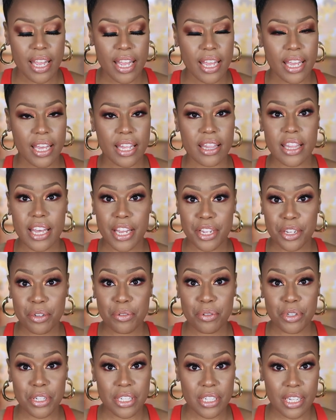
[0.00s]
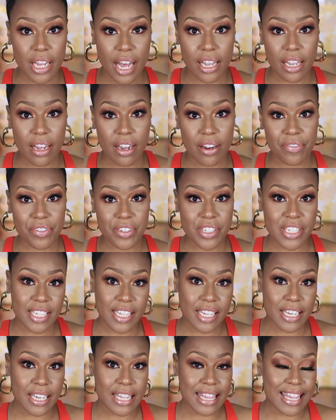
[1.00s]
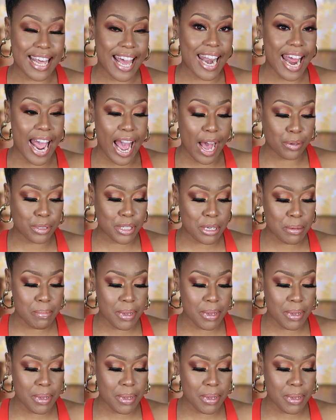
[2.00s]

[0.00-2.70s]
and thank you to Skylar for sending that out to